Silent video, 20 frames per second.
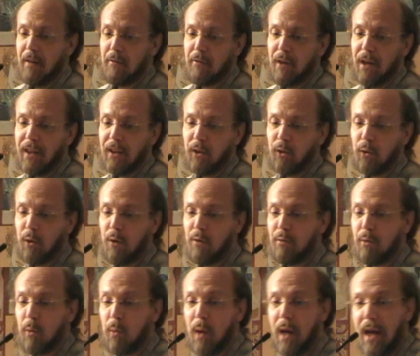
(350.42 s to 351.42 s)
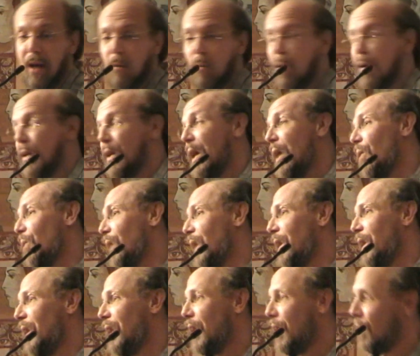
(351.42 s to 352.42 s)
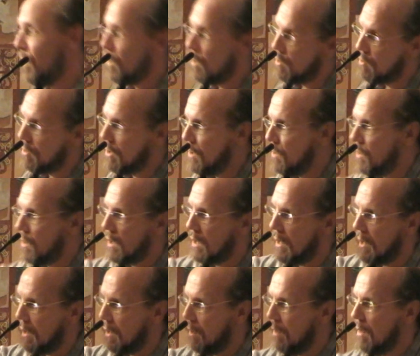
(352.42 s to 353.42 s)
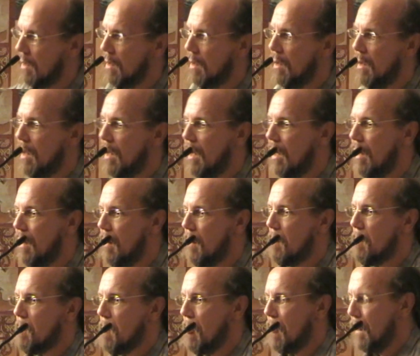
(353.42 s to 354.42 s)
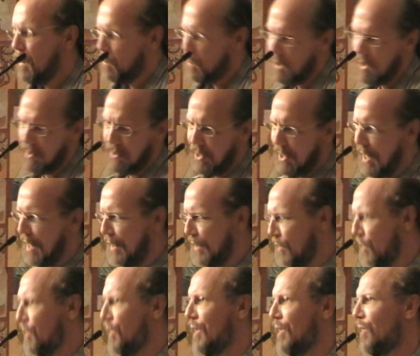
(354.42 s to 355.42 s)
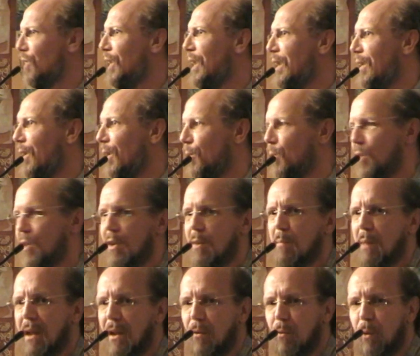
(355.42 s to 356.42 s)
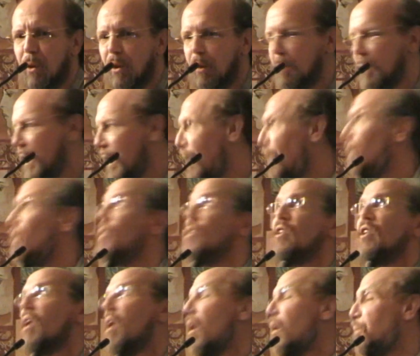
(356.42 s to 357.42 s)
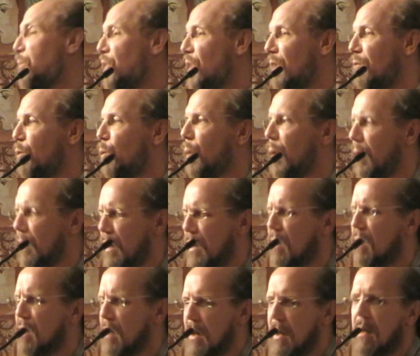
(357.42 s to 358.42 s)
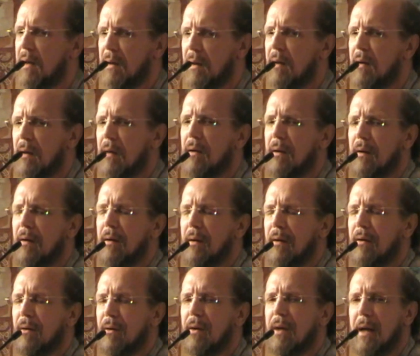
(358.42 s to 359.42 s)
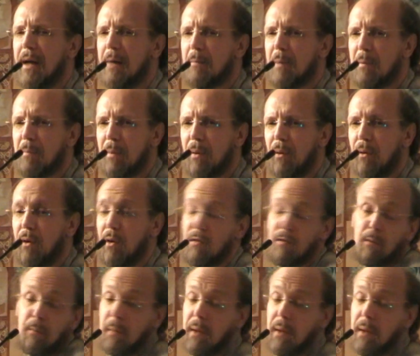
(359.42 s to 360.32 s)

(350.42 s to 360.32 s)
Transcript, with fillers: if I drove away without it, he could have easily. I was not young and 16. I was in the middle of Richmond Hill. There's cops everywhere. He could have, could have had me pulled over.